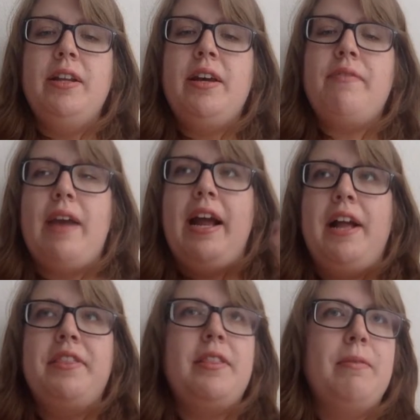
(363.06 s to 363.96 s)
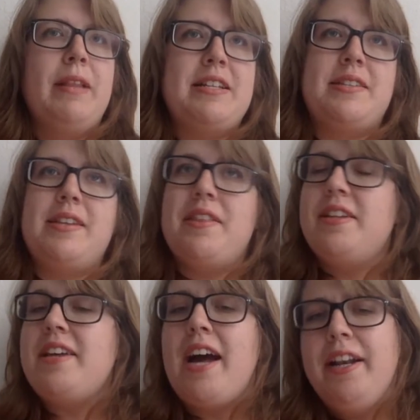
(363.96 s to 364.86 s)
enough, and let's say the
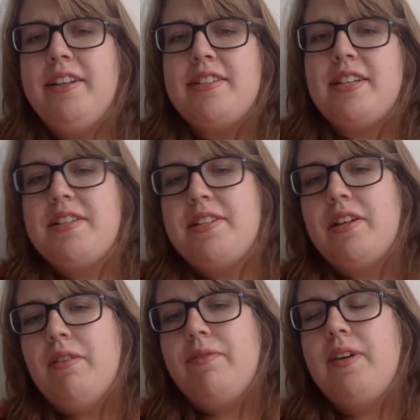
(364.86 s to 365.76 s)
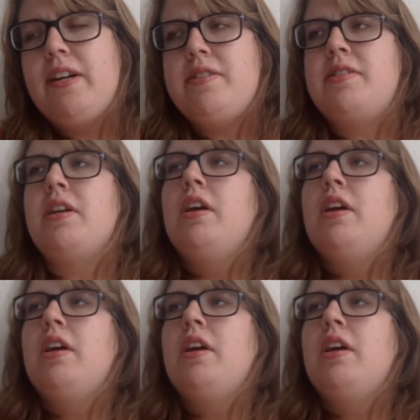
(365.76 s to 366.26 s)
dad decides to go first,